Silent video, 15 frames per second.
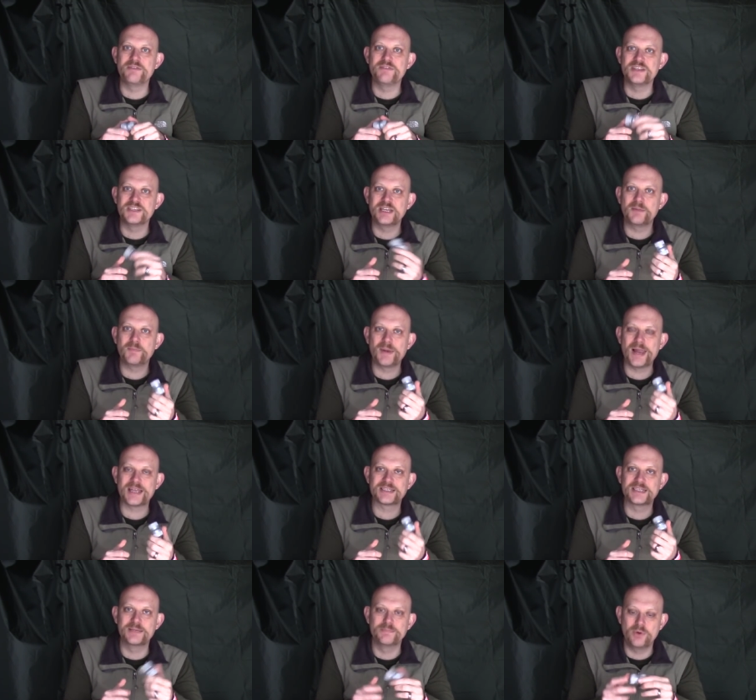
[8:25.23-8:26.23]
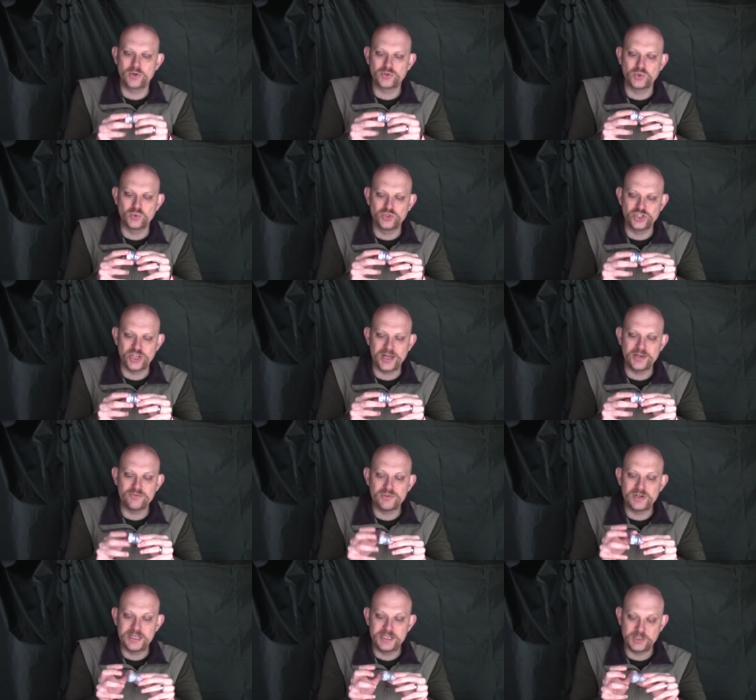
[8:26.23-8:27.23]
If it's in a plastic bottle,
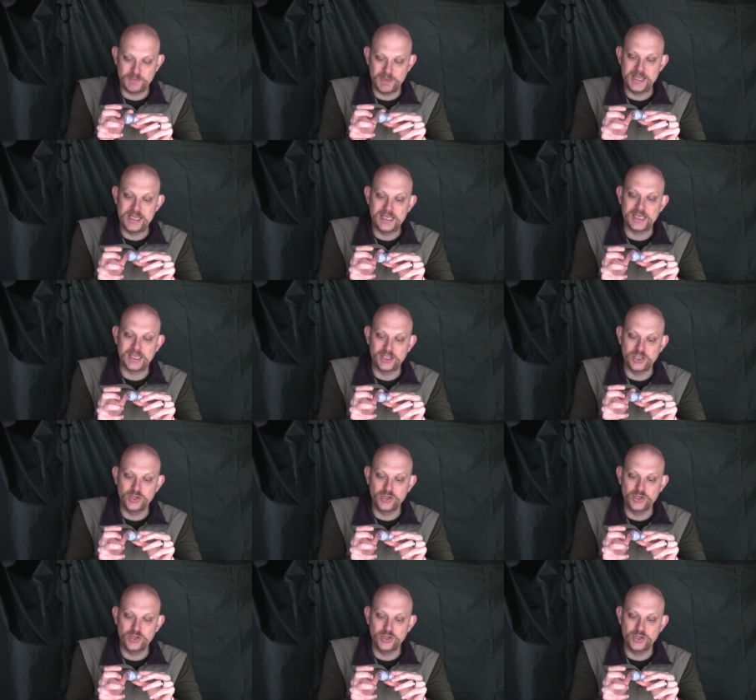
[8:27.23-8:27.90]
generally speaking,